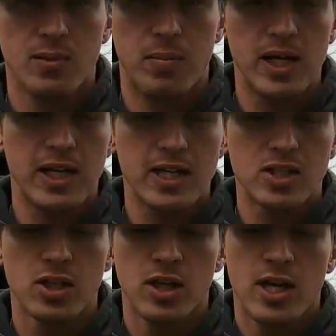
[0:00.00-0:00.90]

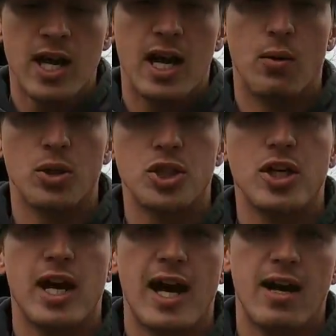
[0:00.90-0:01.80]
baitcaster. I want to show
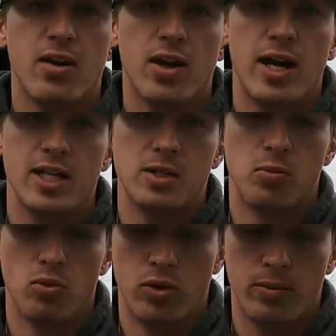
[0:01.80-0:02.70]
you how I
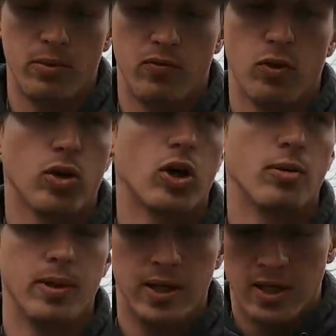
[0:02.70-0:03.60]
spooled up with
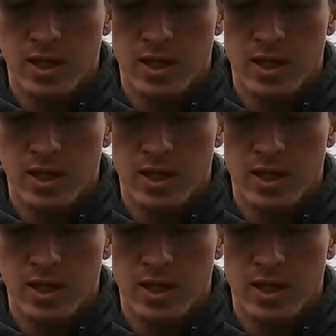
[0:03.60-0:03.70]
fluorocarbon.